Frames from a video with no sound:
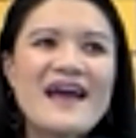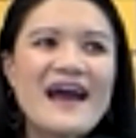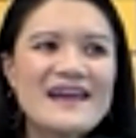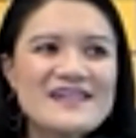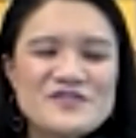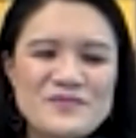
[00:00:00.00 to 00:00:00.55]

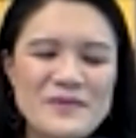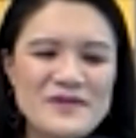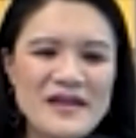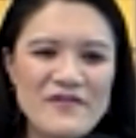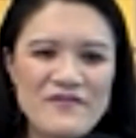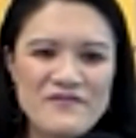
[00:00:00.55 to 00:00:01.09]
And I just remember
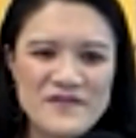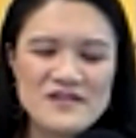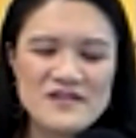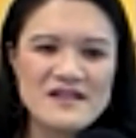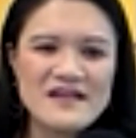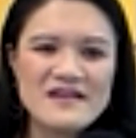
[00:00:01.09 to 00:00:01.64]
that
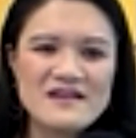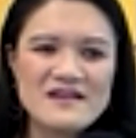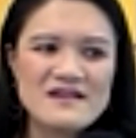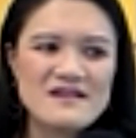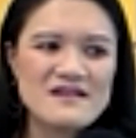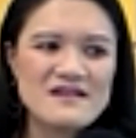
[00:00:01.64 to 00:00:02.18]
feeling like
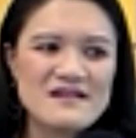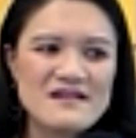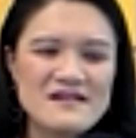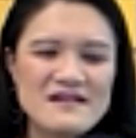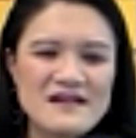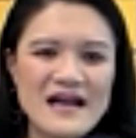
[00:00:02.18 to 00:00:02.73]

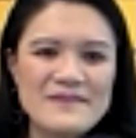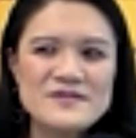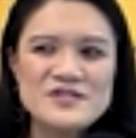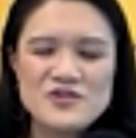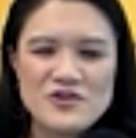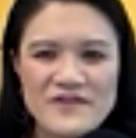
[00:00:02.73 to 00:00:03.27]
I'm
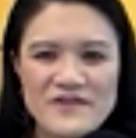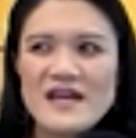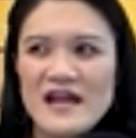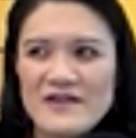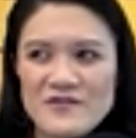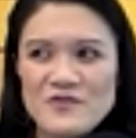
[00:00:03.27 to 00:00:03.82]
serving
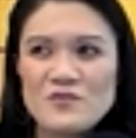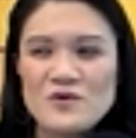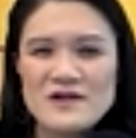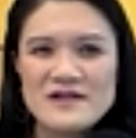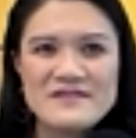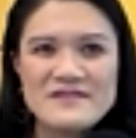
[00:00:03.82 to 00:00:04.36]

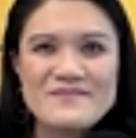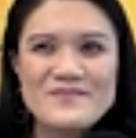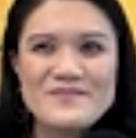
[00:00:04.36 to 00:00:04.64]
everyone,